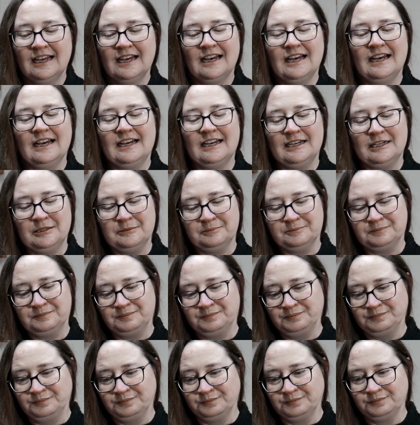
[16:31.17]
My
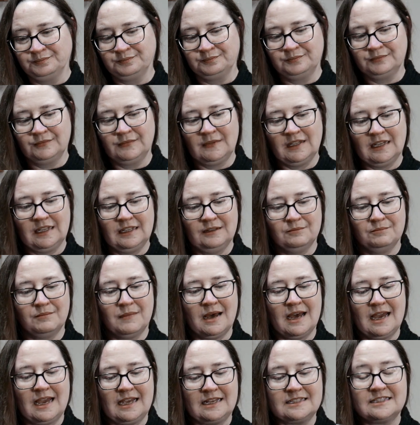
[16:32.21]

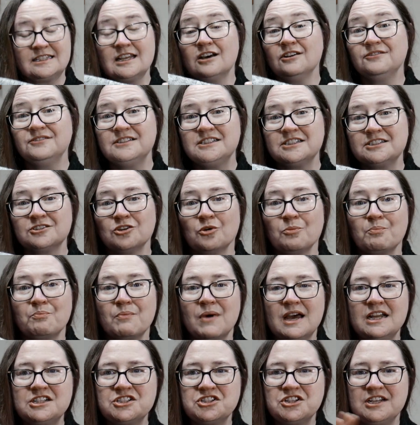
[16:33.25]
selvages are
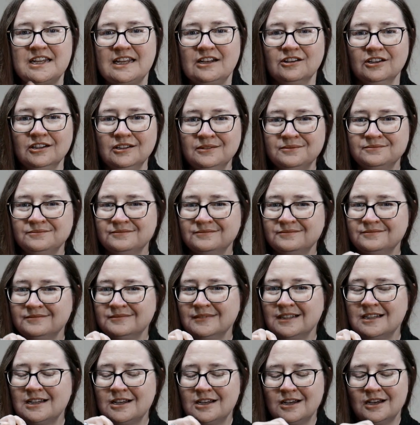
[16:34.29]
much neater.
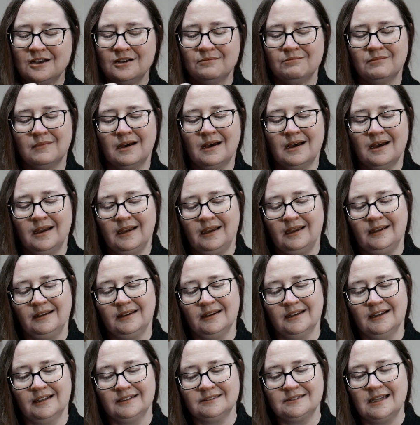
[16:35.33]

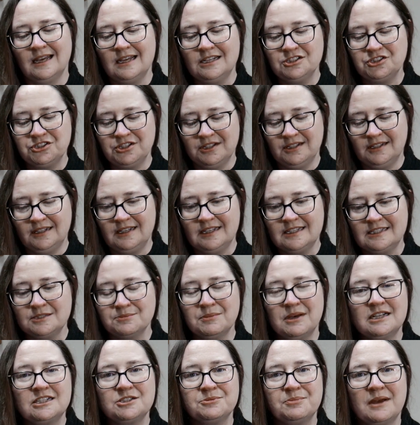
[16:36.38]
My tension is
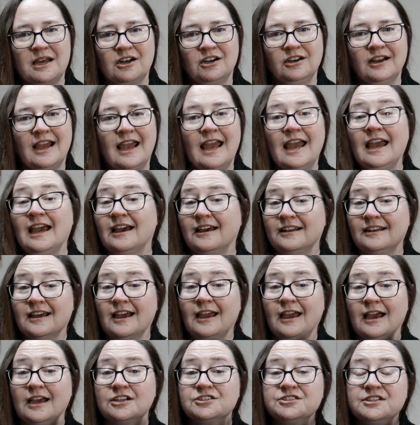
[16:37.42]
much better, and I
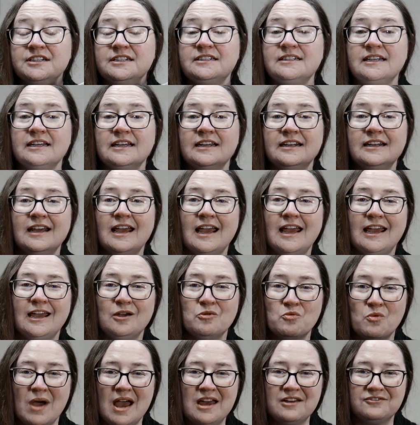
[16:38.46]
actually did a
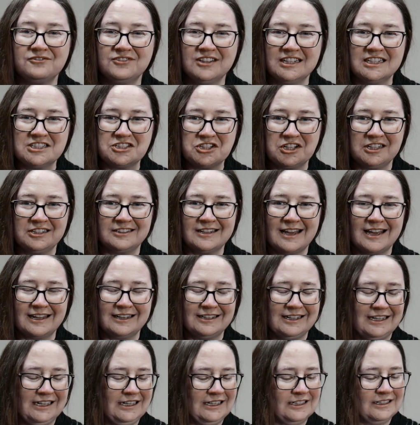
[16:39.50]
wet finishing
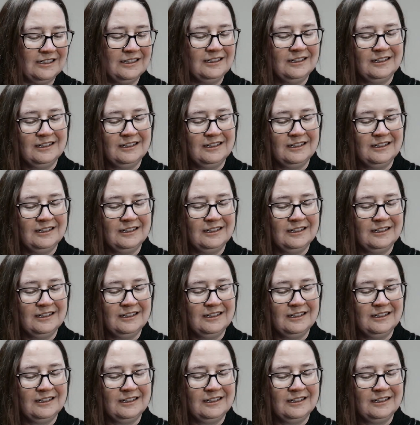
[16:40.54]
technique